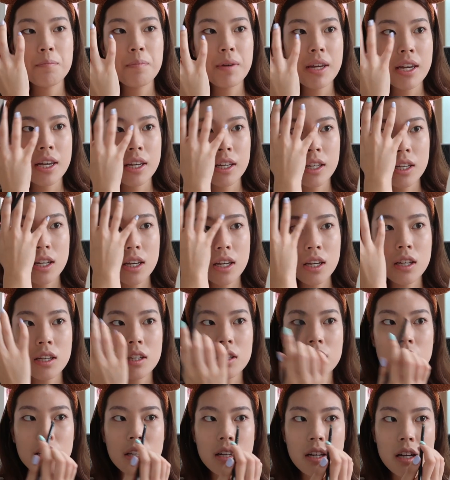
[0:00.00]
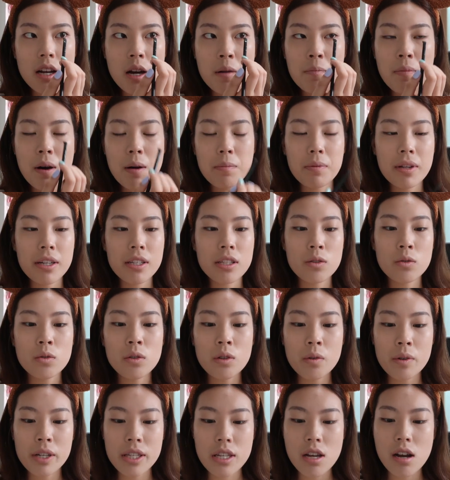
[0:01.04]
Being in a public
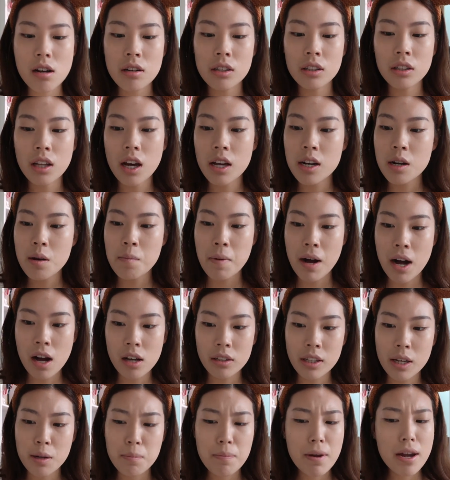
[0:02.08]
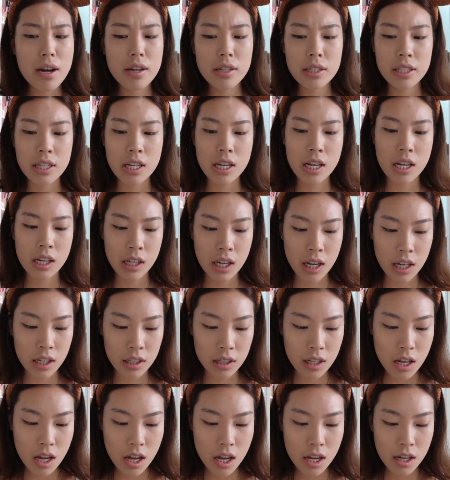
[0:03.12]
school, we talk a lot about like parenting
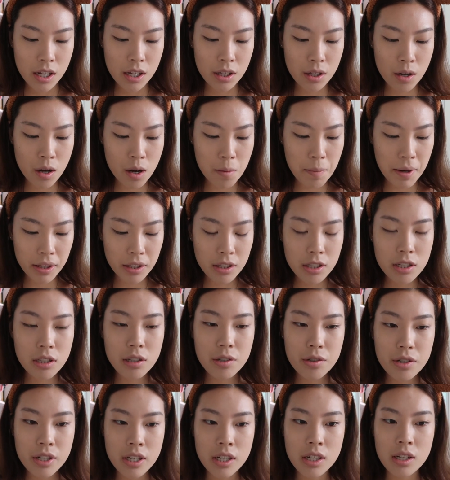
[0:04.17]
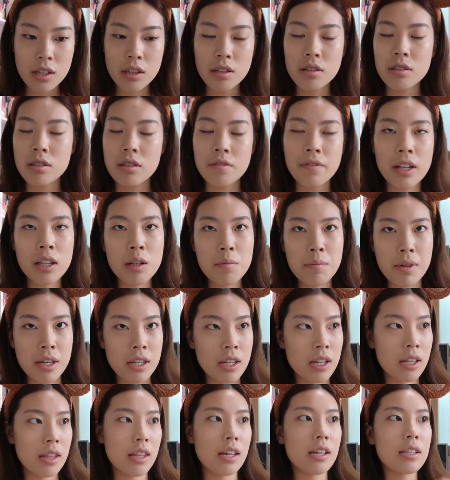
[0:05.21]
and, you know, about the children and their
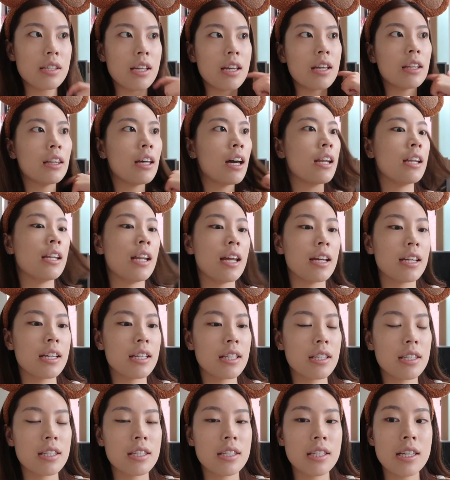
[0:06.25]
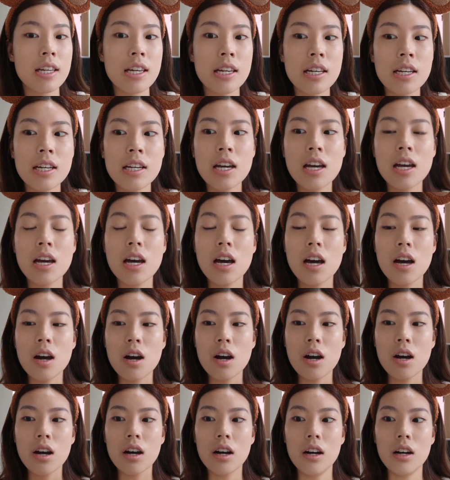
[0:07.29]
development and things like that, and I can see
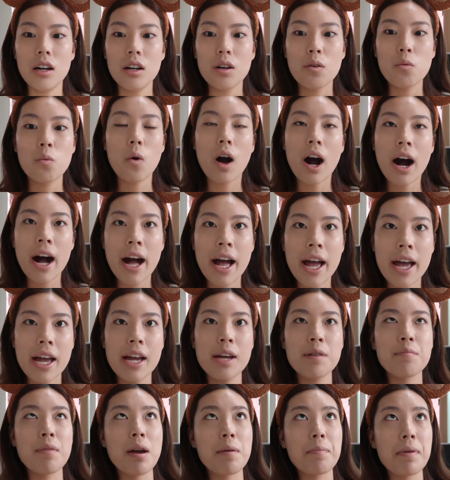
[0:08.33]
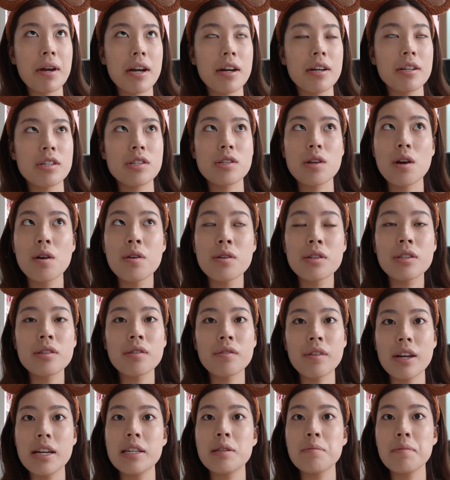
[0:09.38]
why my parents chose
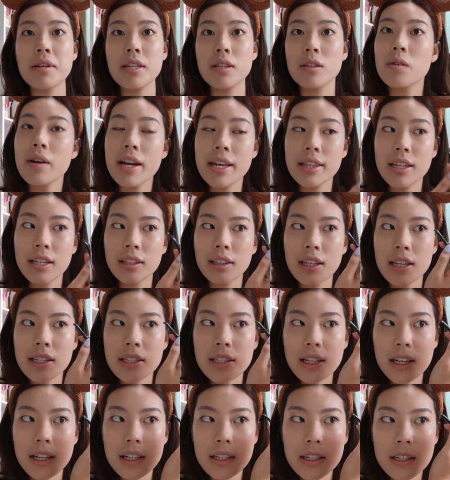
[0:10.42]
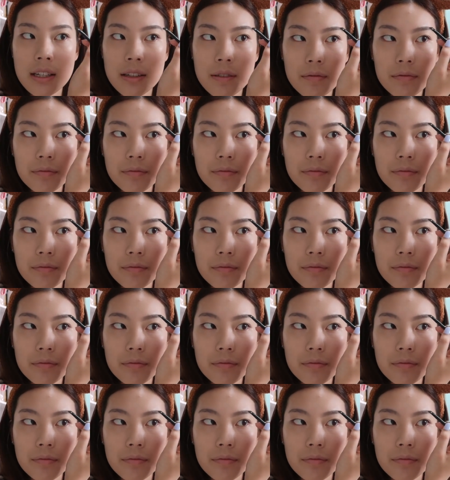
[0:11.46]
to raise me the way that they did.